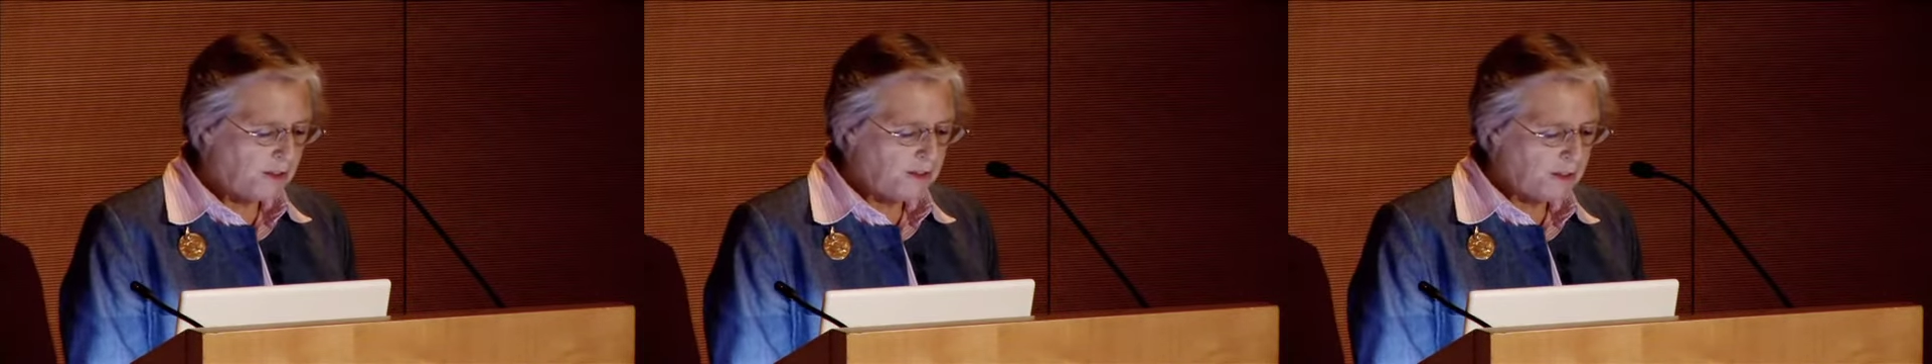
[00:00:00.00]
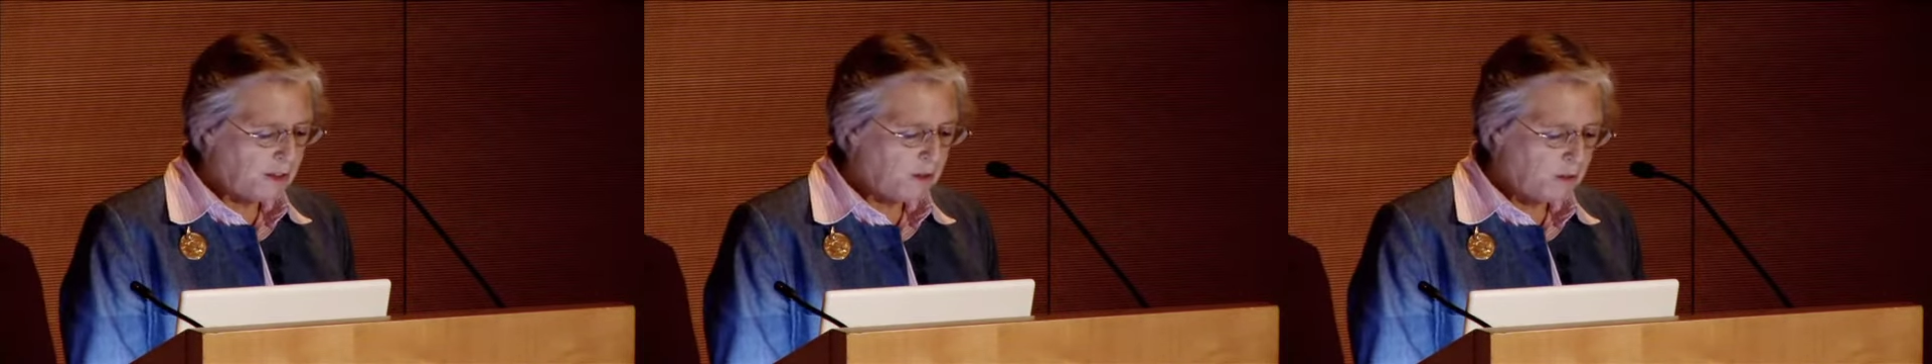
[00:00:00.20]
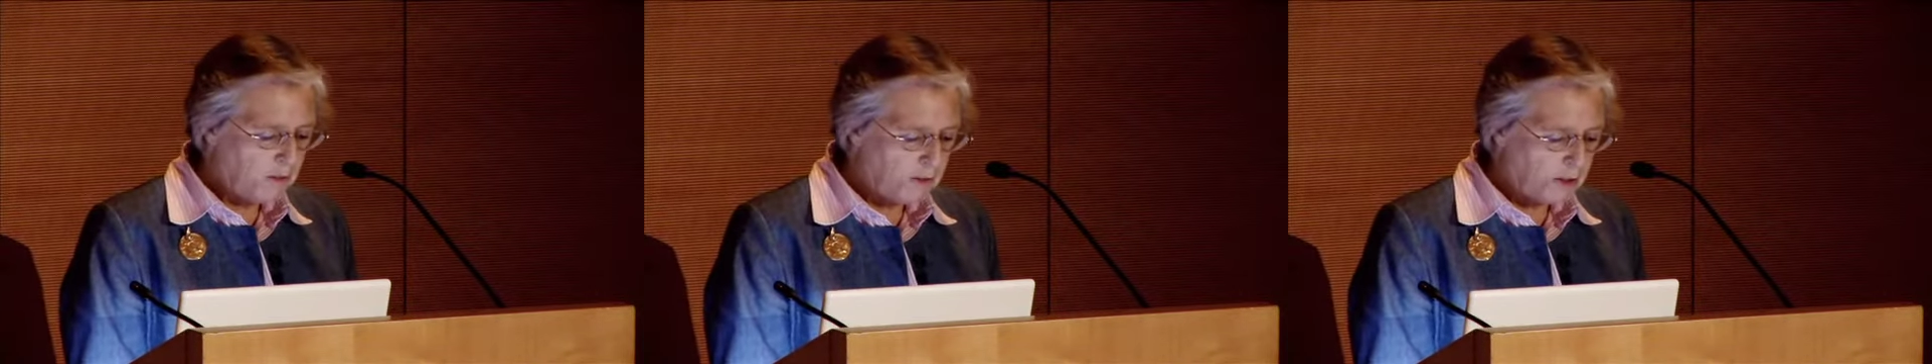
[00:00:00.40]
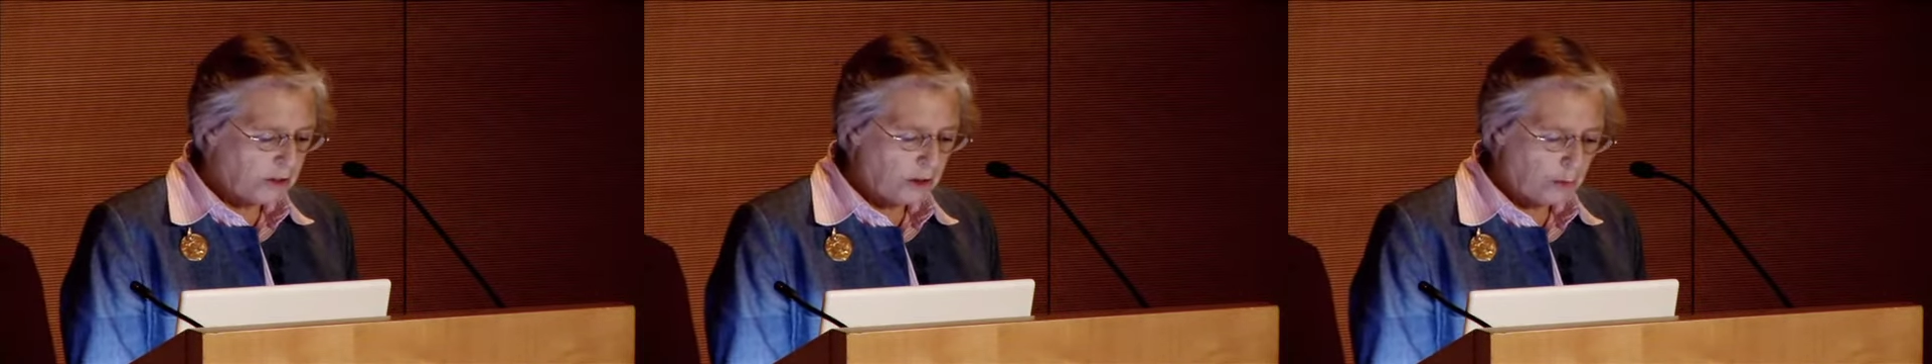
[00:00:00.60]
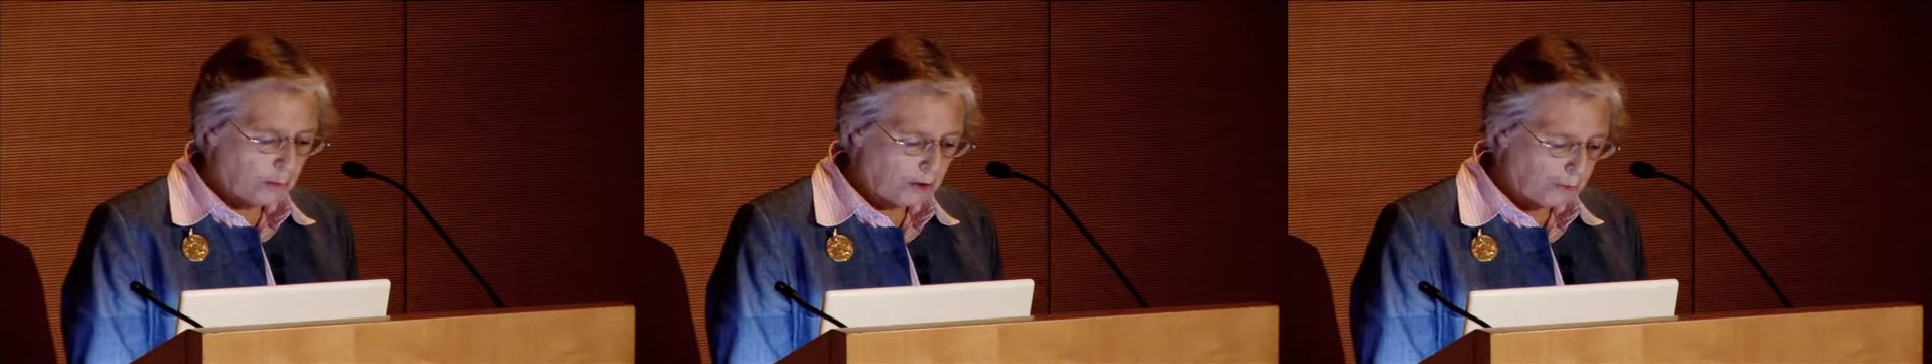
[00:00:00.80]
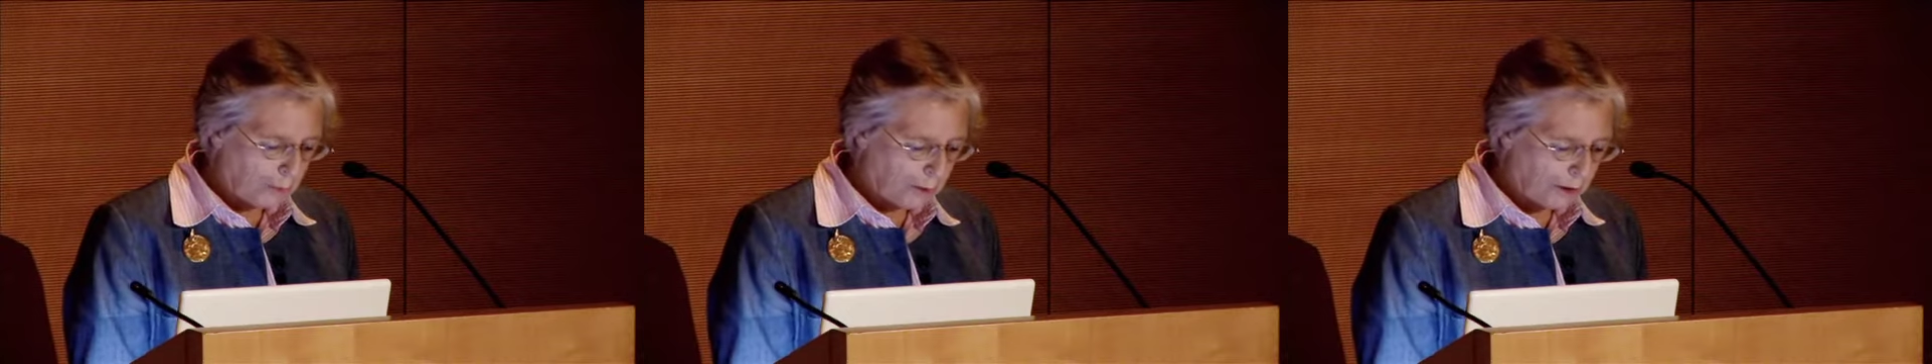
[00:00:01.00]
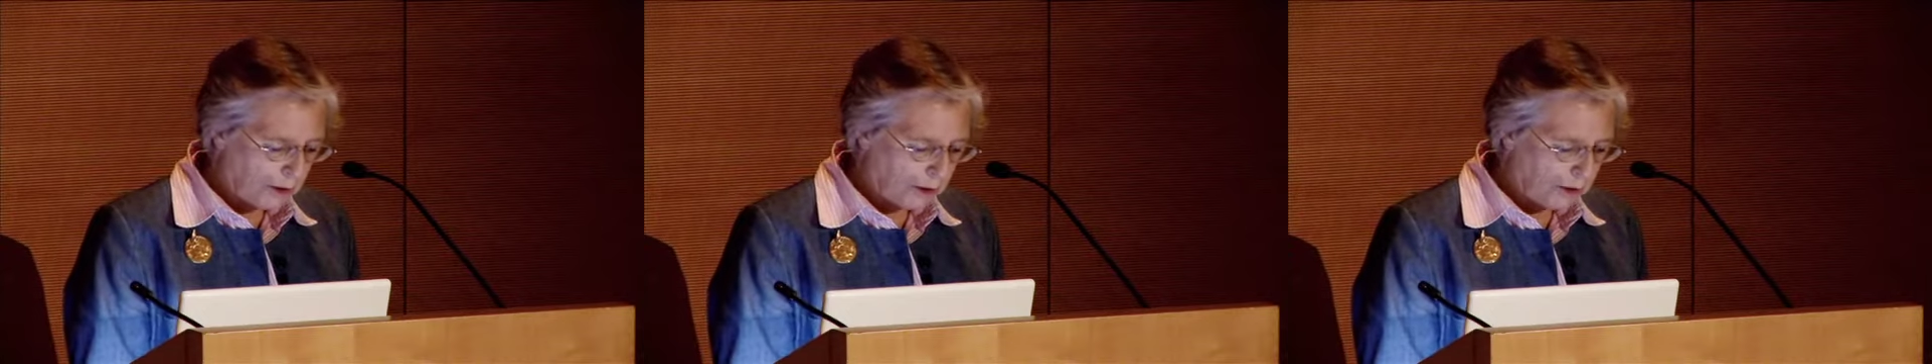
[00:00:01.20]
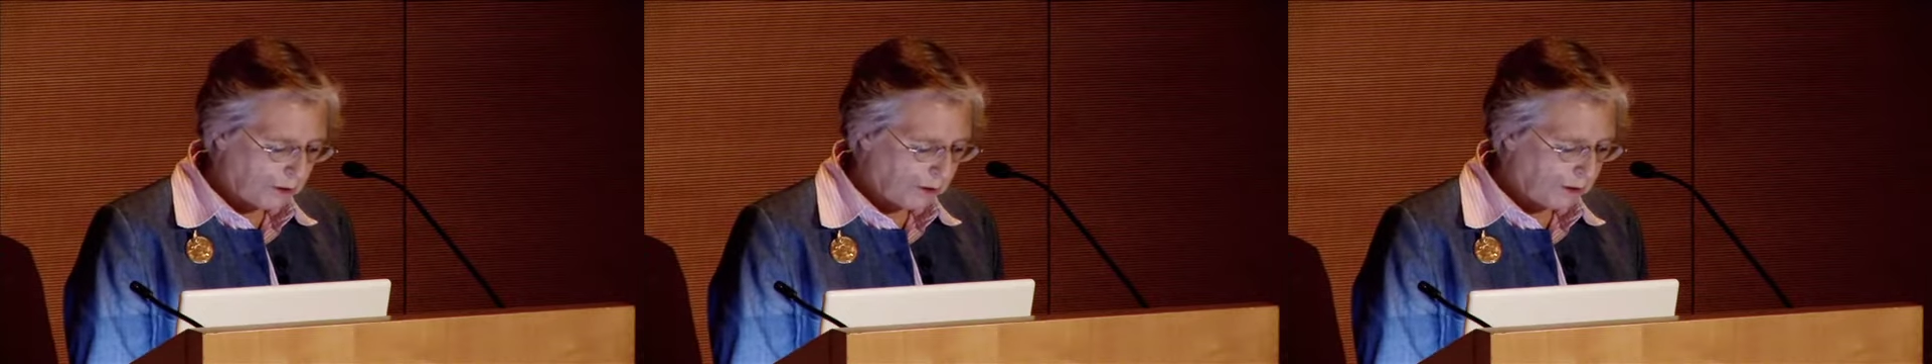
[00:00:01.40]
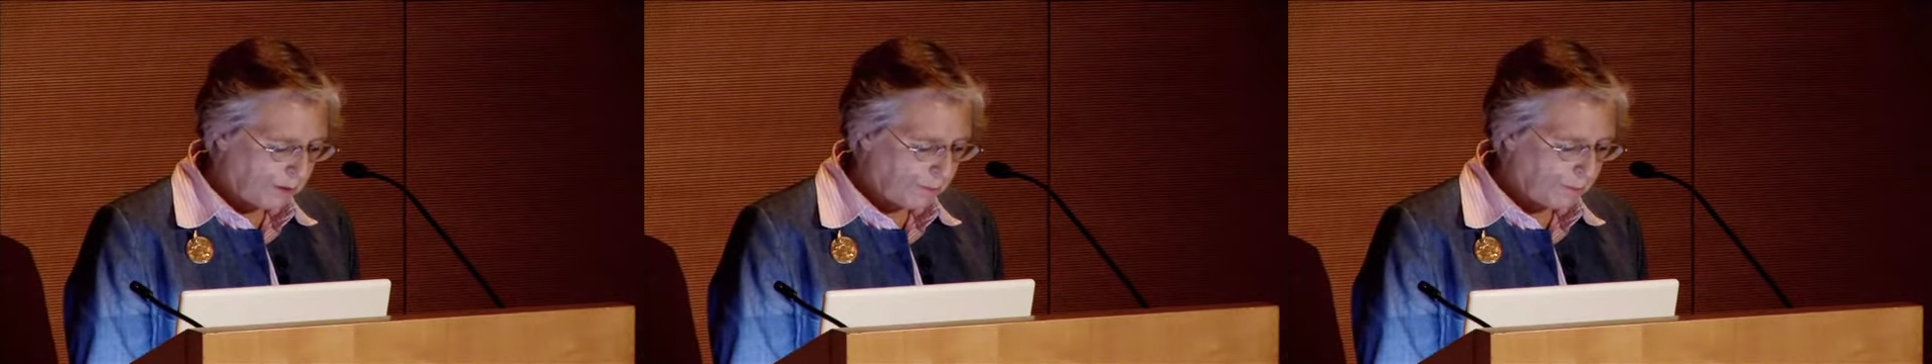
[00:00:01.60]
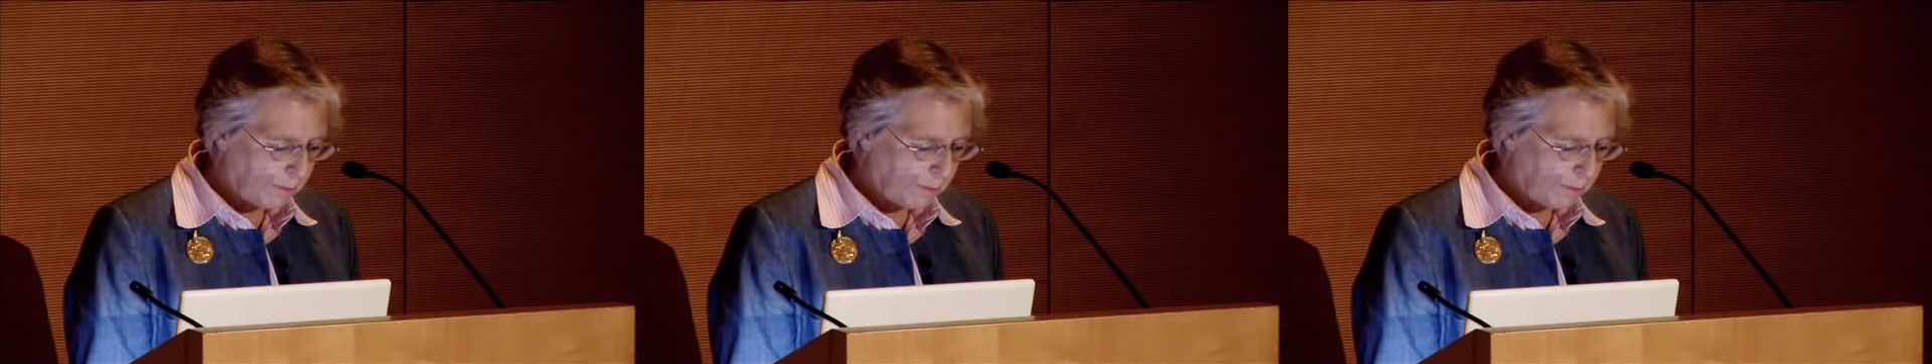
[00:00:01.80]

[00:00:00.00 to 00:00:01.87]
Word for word: that the sitter was pregnant.